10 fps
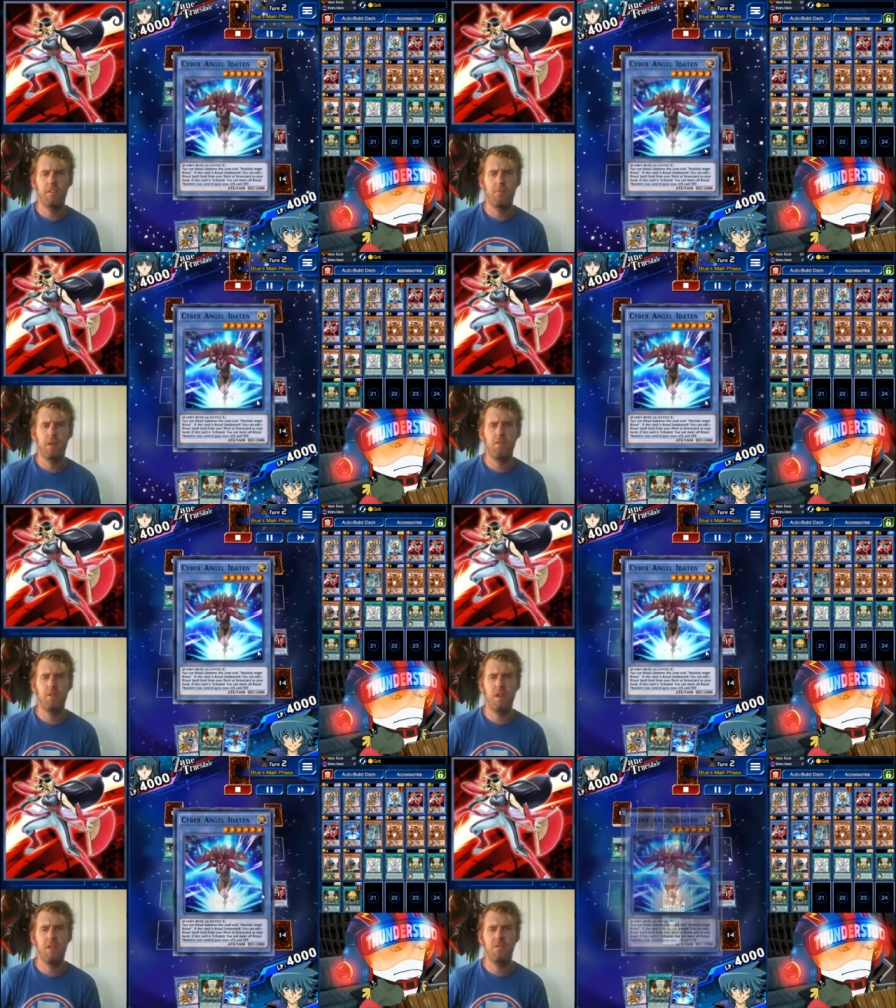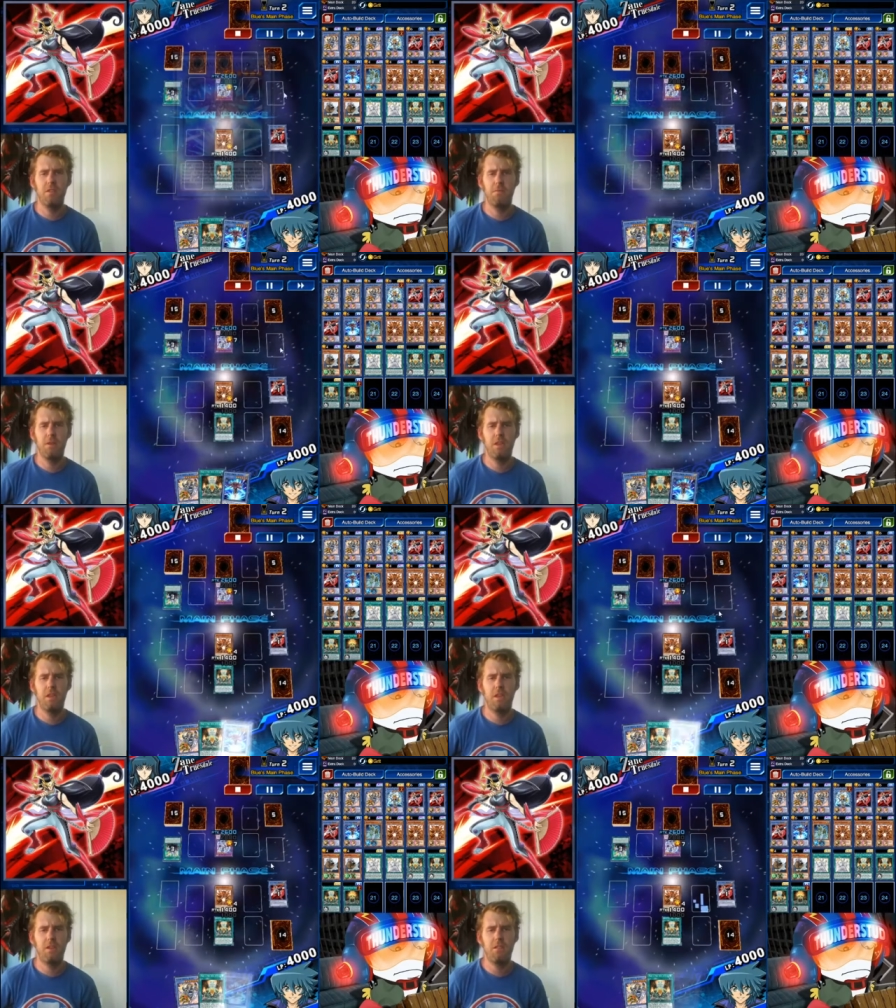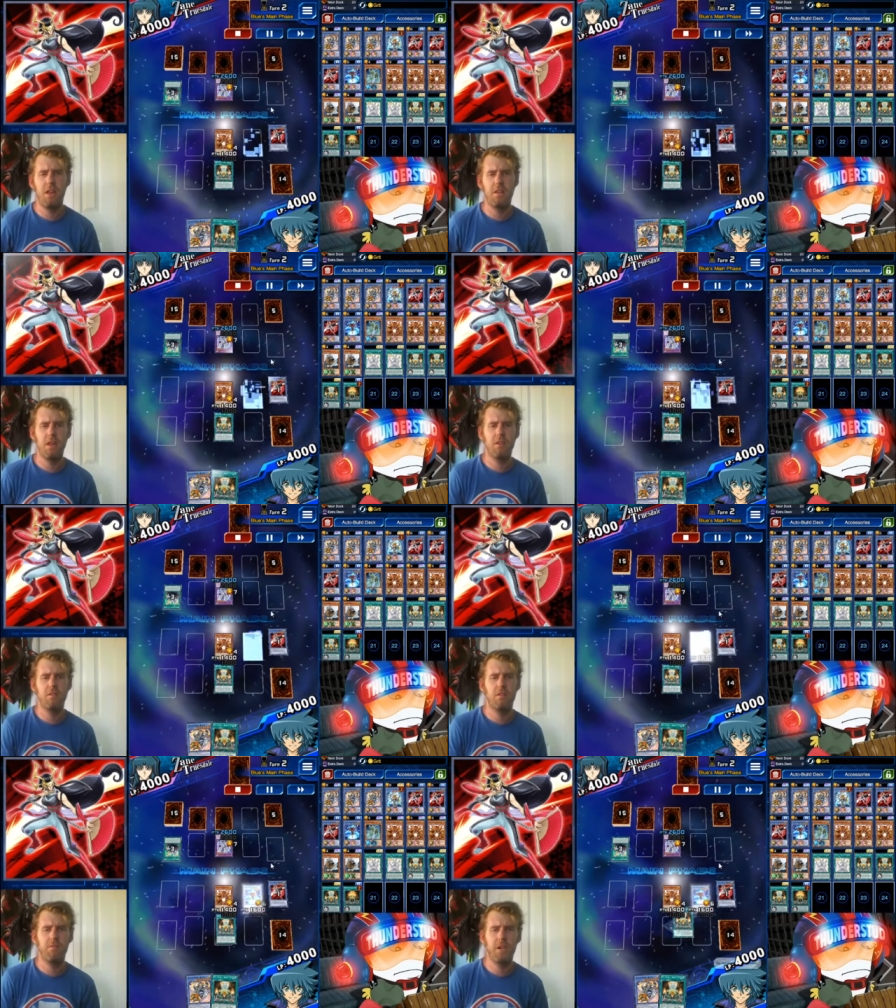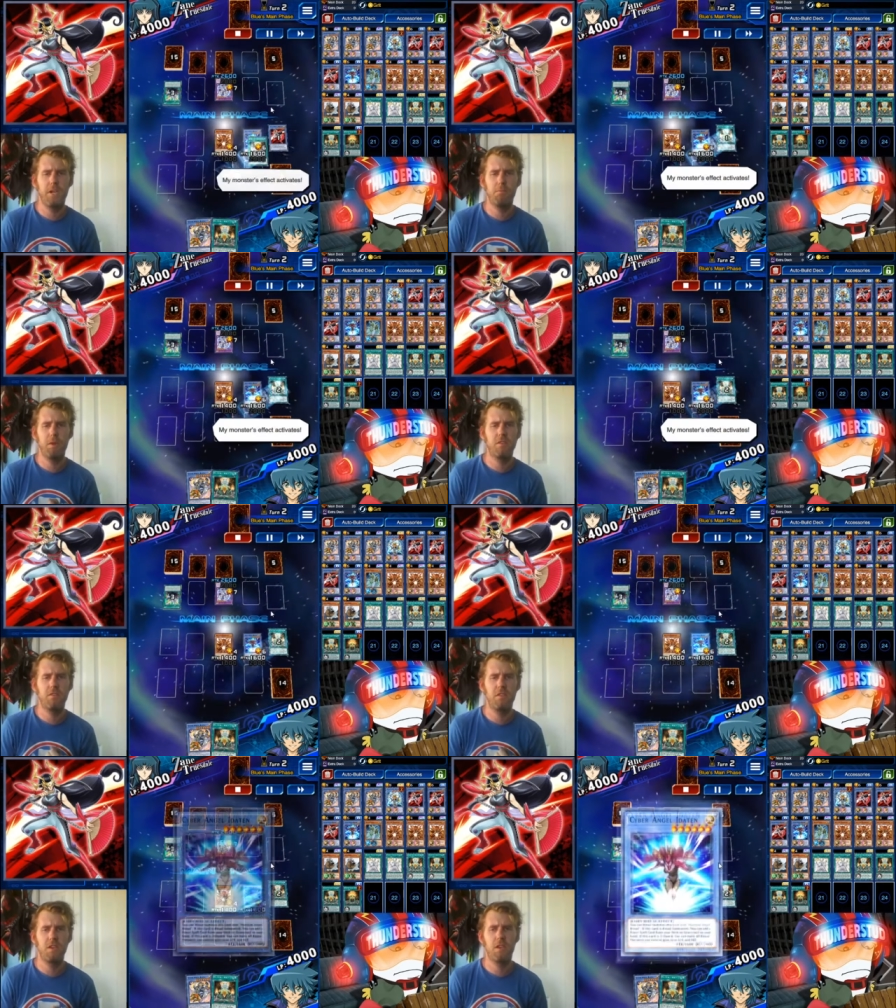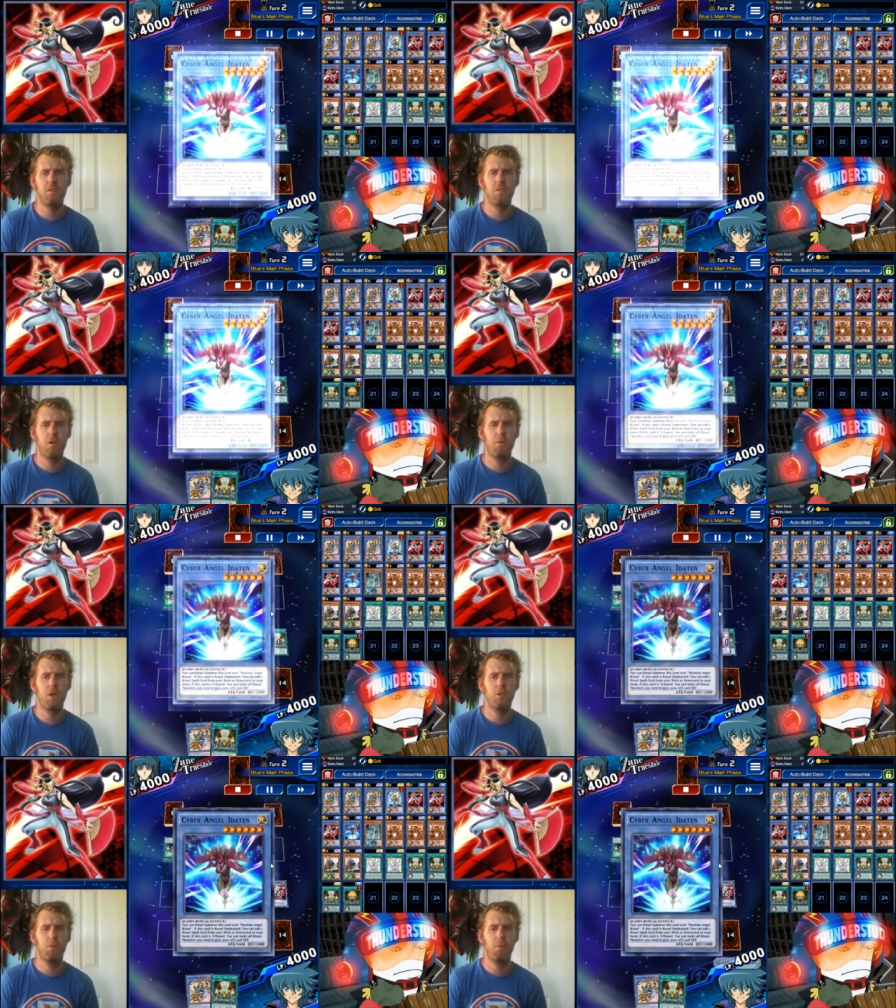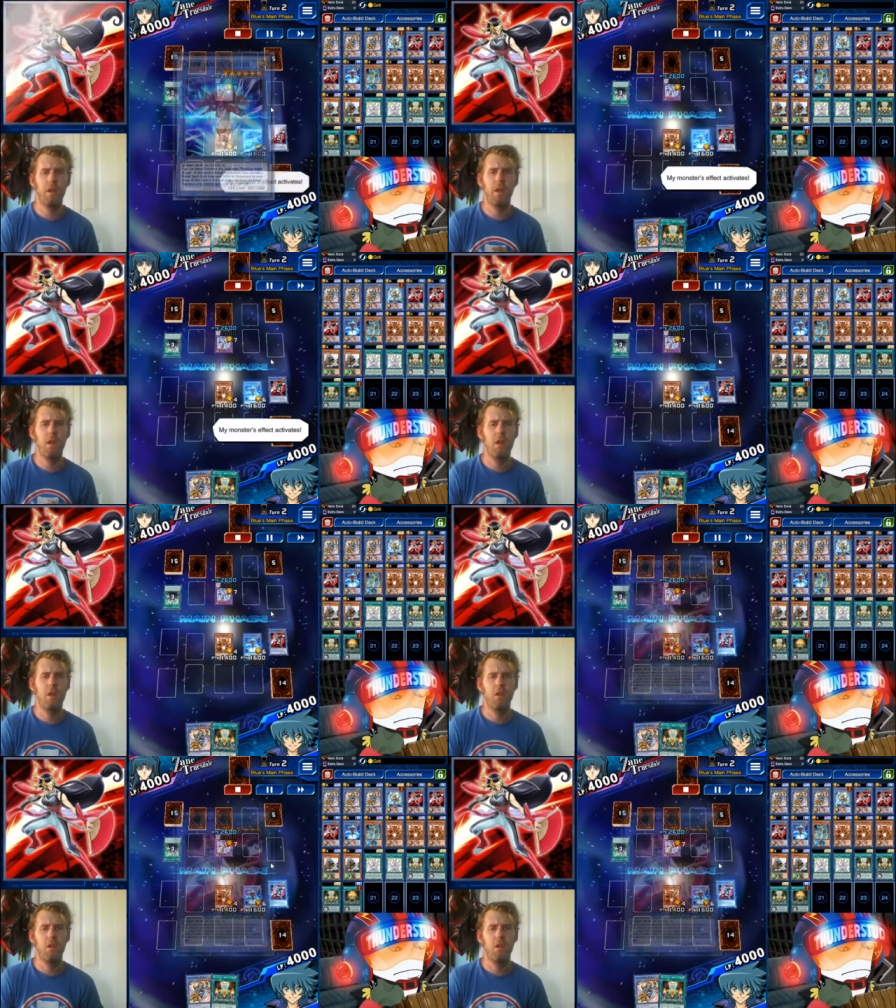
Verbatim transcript: the Benten, summon the Idaten. That's a very basic Cyber Angel play.